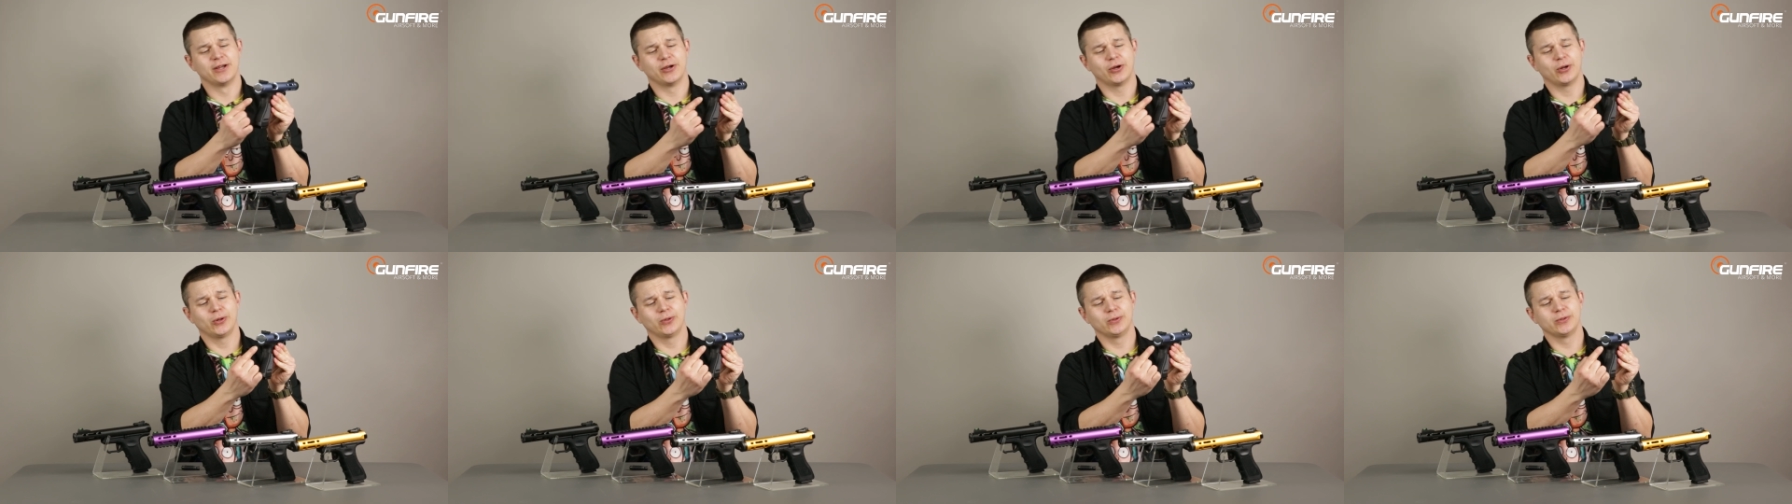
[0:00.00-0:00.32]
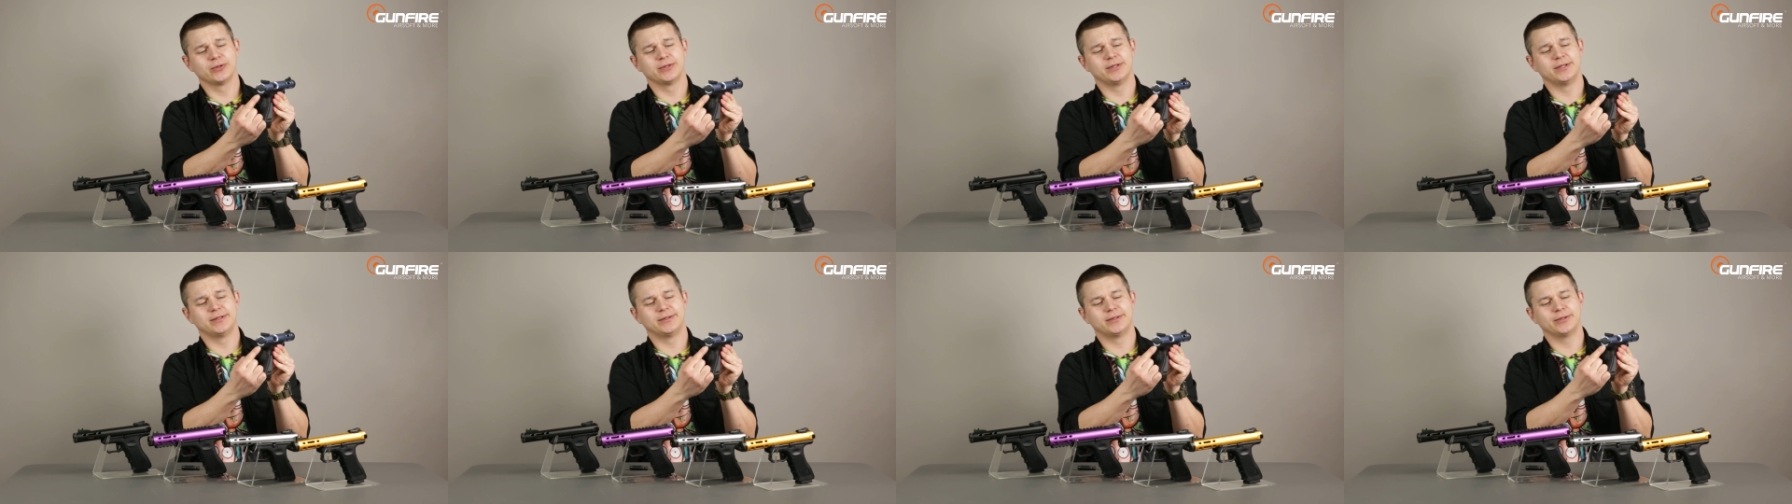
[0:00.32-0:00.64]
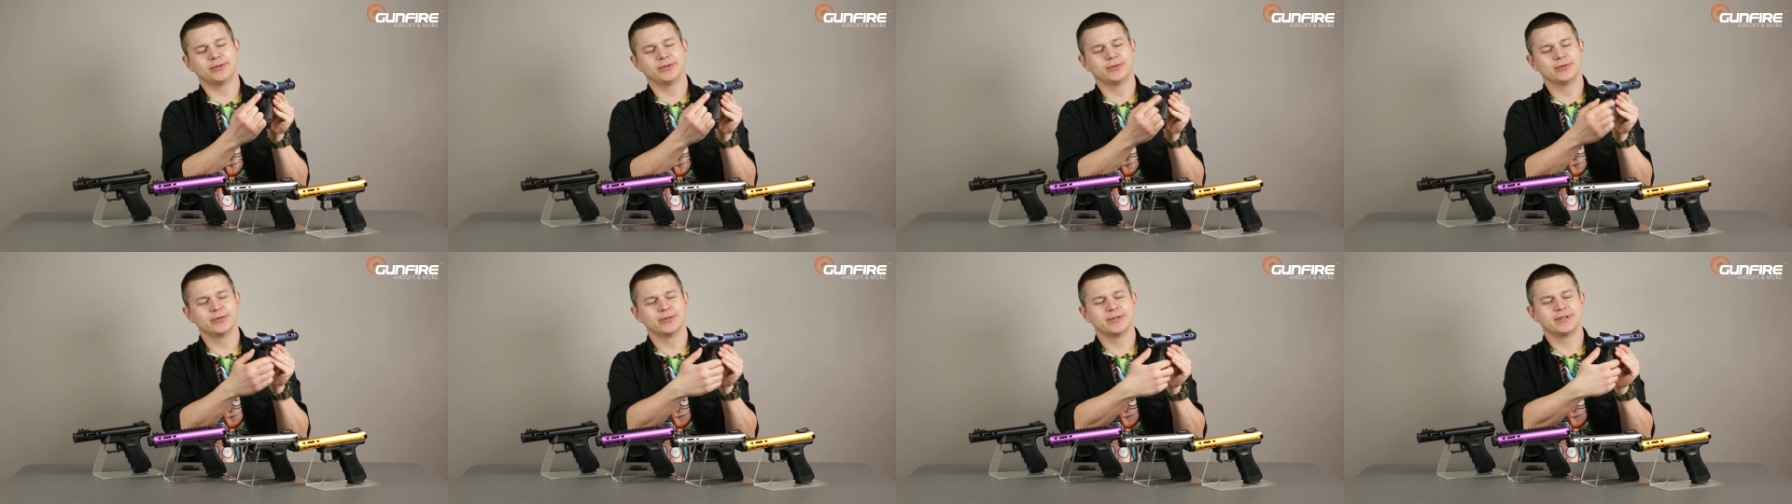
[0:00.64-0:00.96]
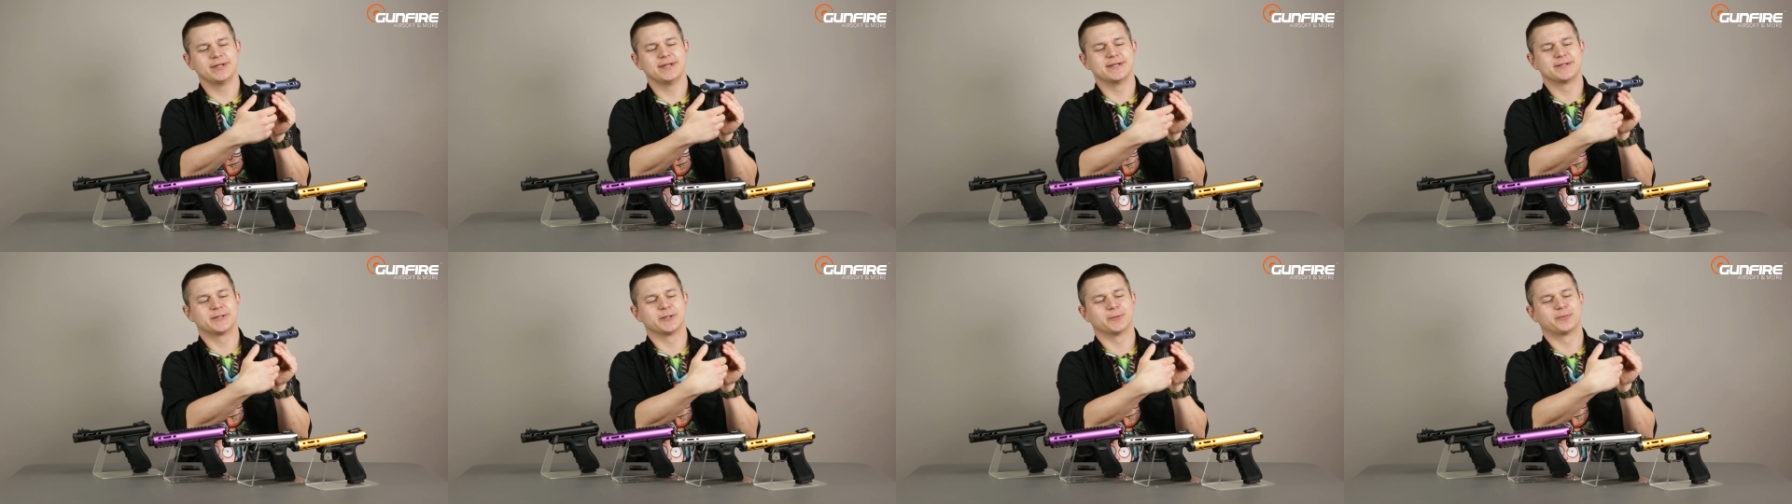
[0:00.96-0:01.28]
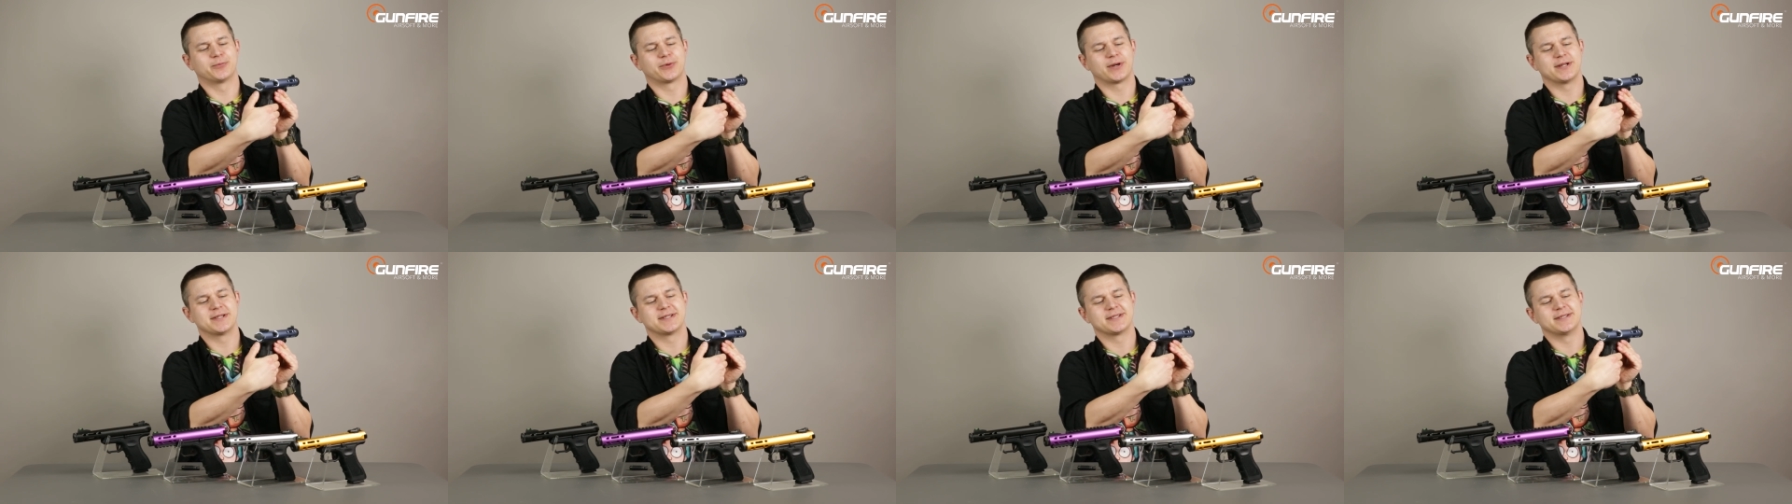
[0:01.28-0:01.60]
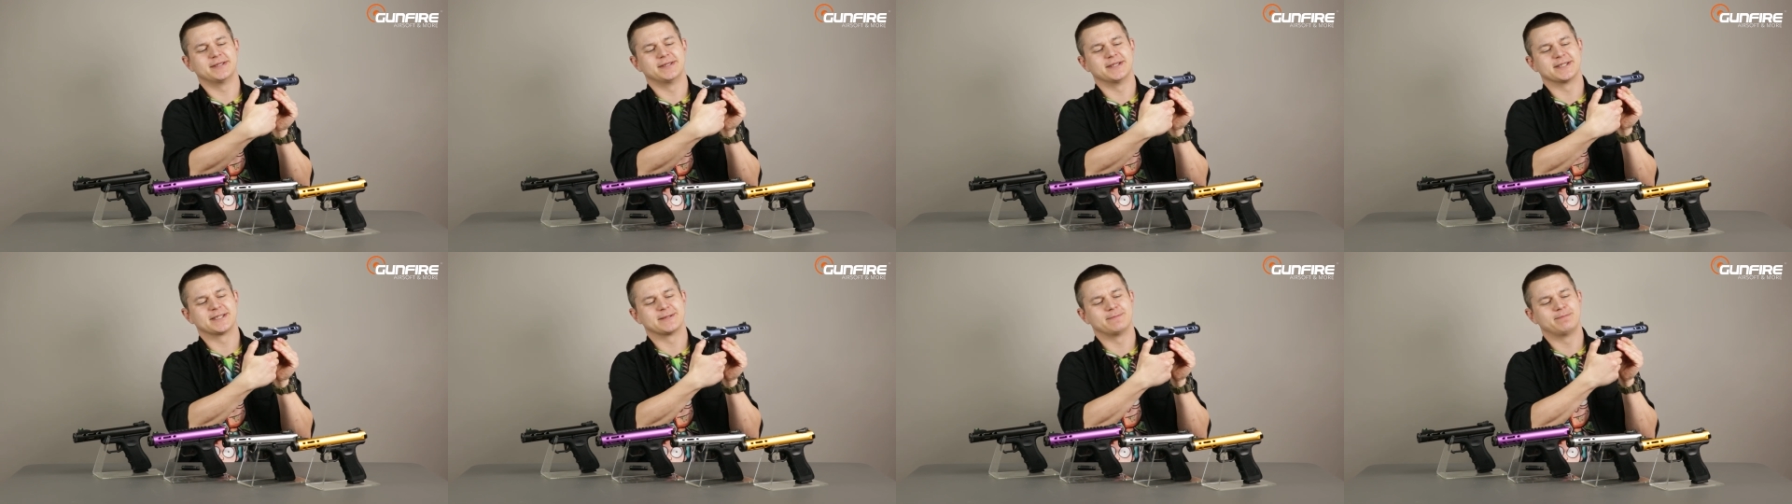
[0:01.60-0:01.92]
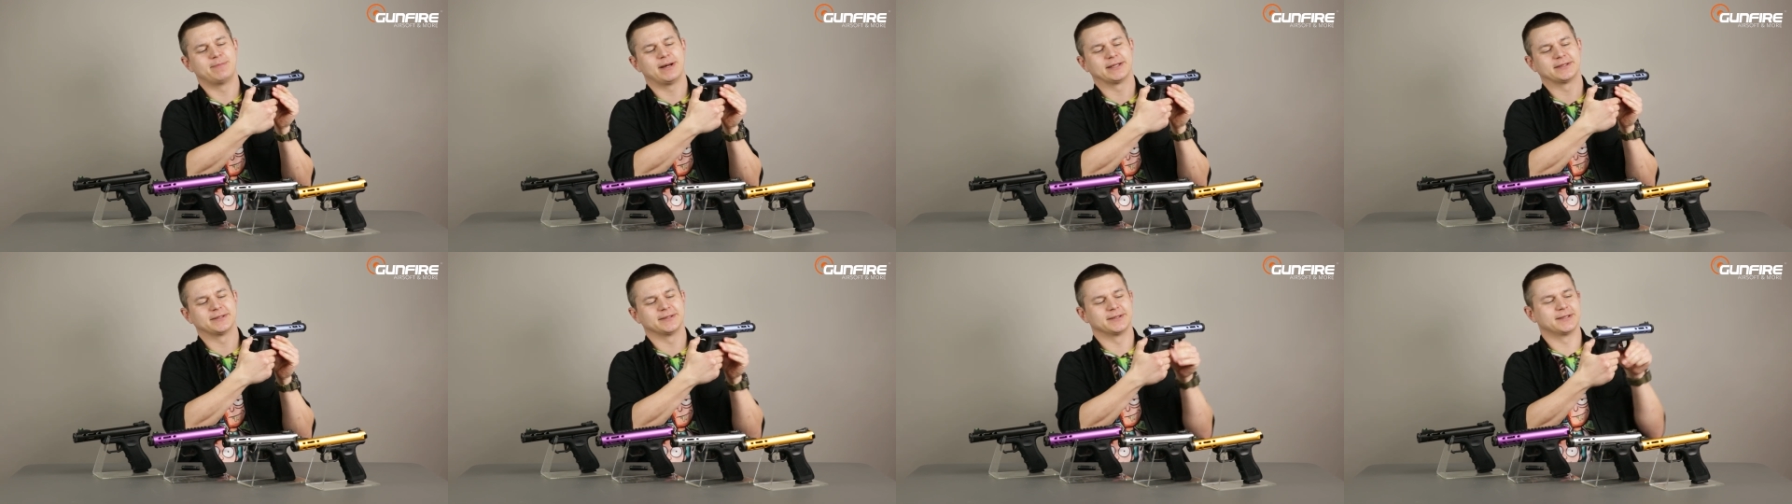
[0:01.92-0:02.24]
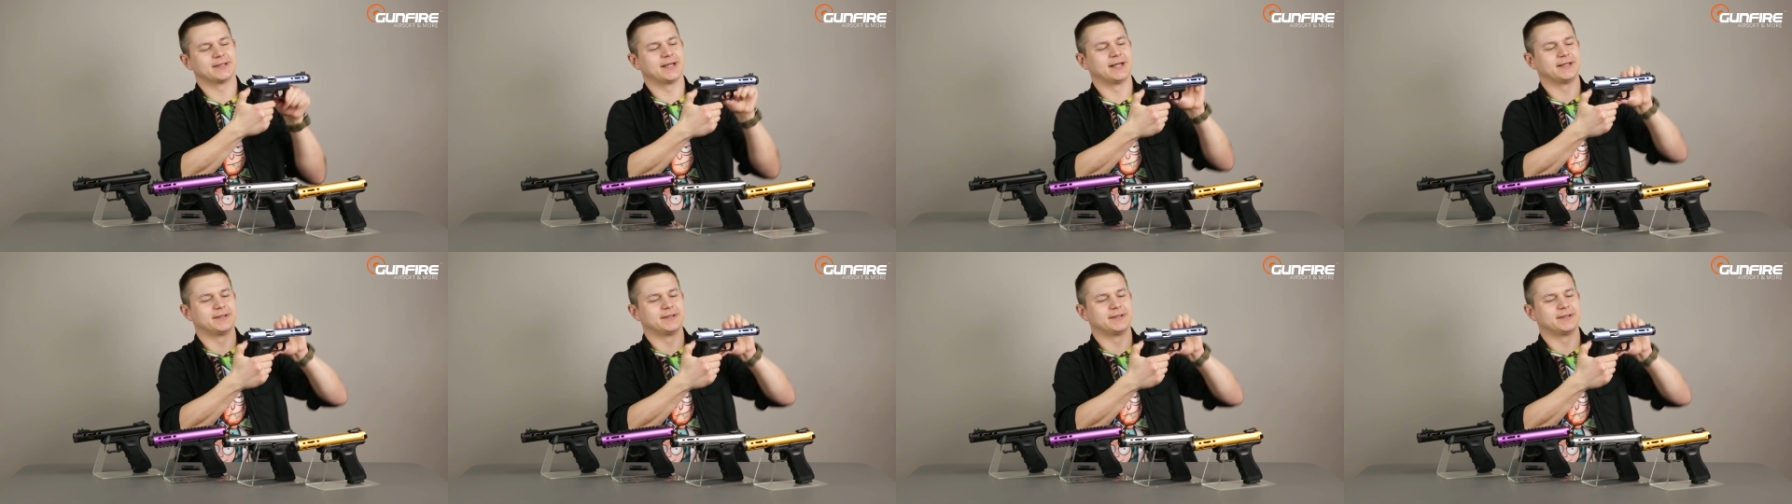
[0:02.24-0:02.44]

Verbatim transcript: All you need to do is to press this button